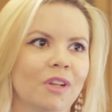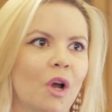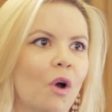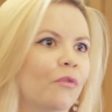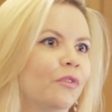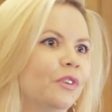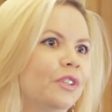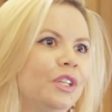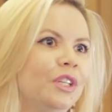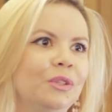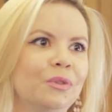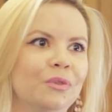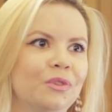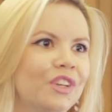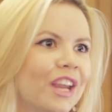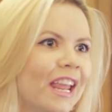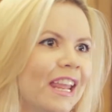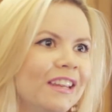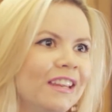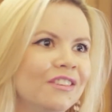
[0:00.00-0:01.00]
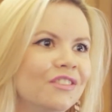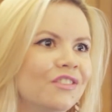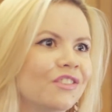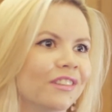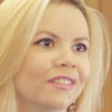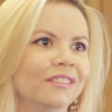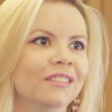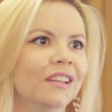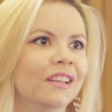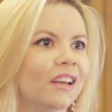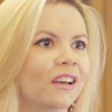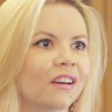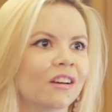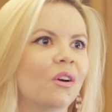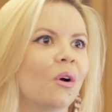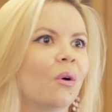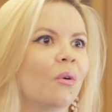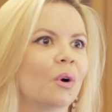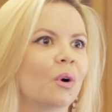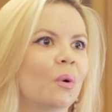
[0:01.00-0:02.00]
often need to change and
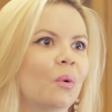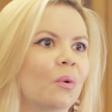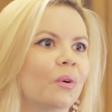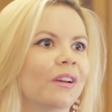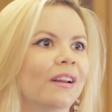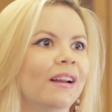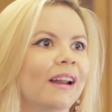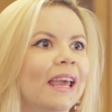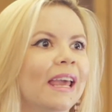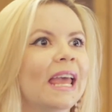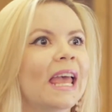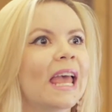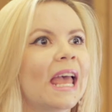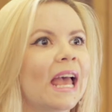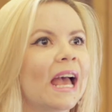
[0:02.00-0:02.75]
go accordingly.